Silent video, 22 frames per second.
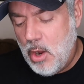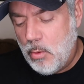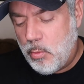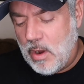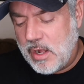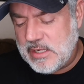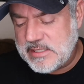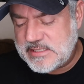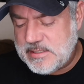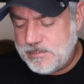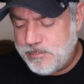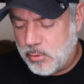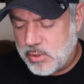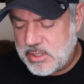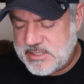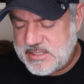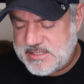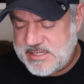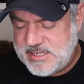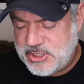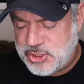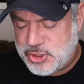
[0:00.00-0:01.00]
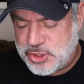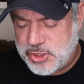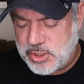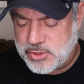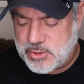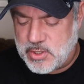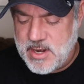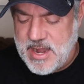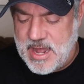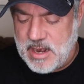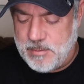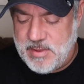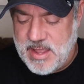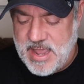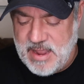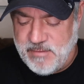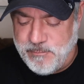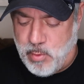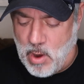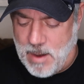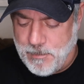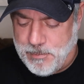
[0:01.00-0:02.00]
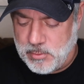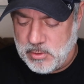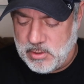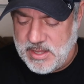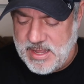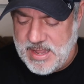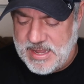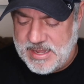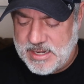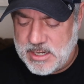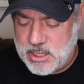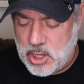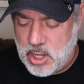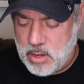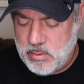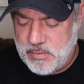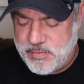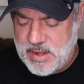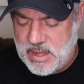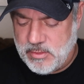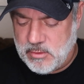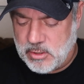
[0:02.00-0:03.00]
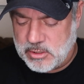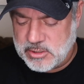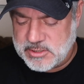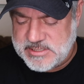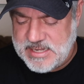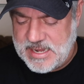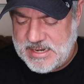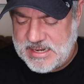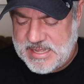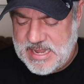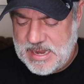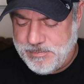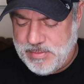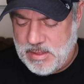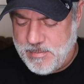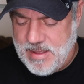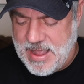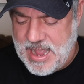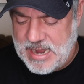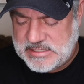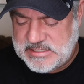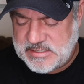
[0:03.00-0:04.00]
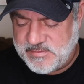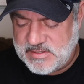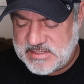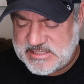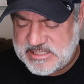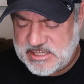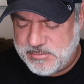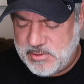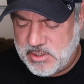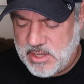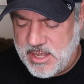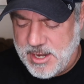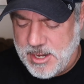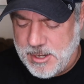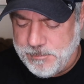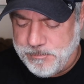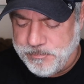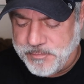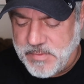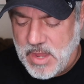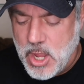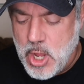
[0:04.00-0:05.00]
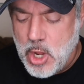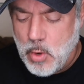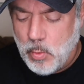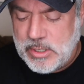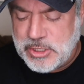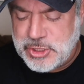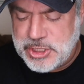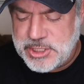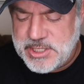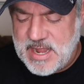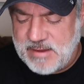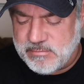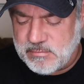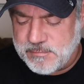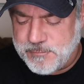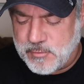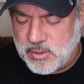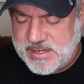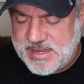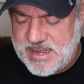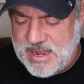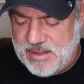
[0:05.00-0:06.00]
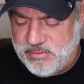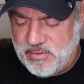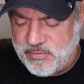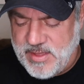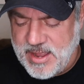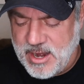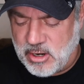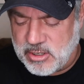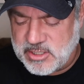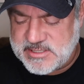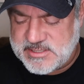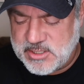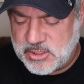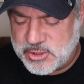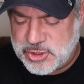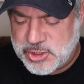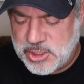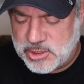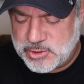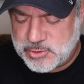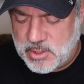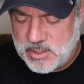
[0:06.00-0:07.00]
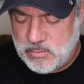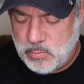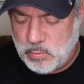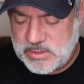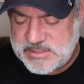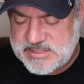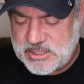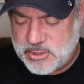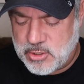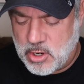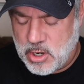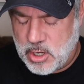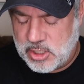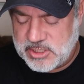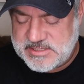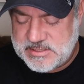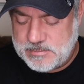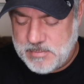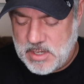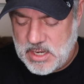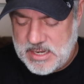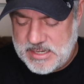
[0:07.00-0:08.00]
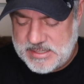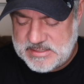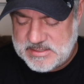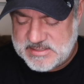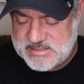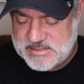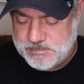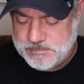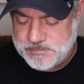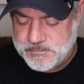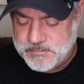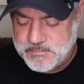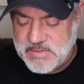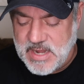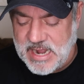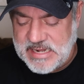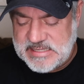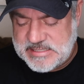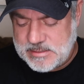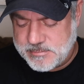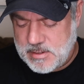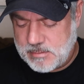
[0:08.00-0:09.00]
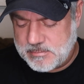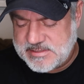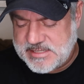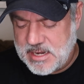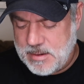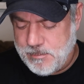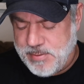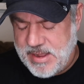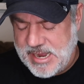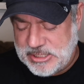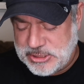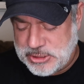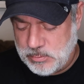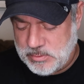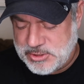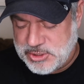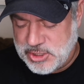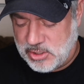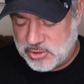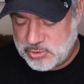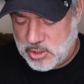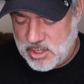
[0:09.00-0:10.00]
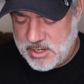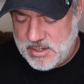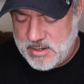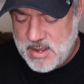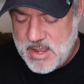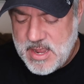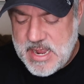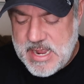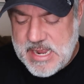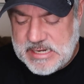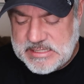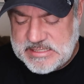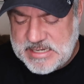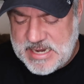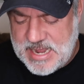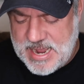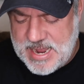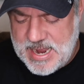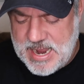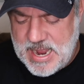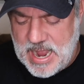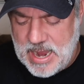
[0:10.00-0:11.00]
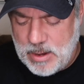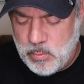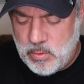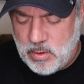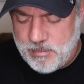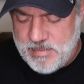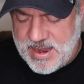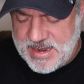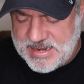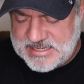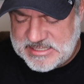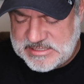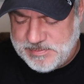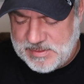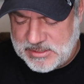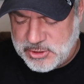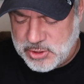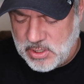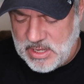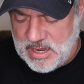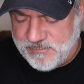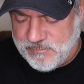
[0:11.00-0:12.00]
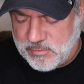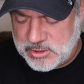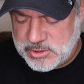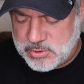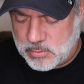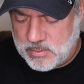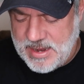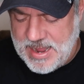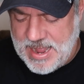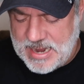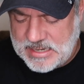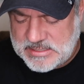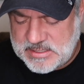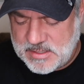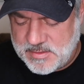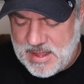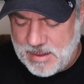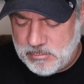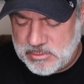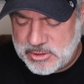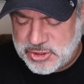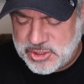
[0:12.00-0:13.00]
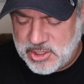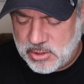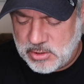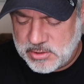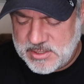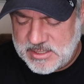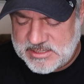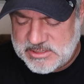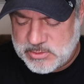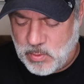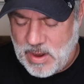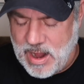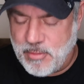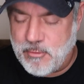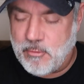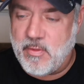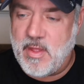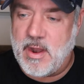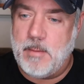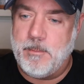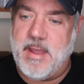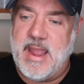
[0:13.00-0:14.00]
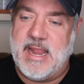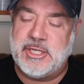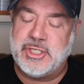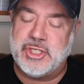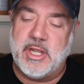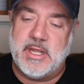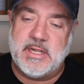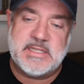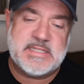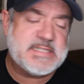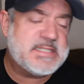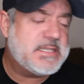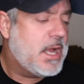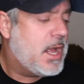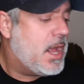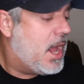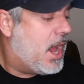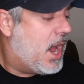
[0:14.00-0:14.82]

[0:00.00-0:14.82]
While it's important to teach children how to behave properly and get along with others, and to keep them active and stimulated, we should never forget that they are still children with tender hearts and minds. I sometimes get impatient with children. Today, I will make a special effort to react to them with gentleness rather than impatience.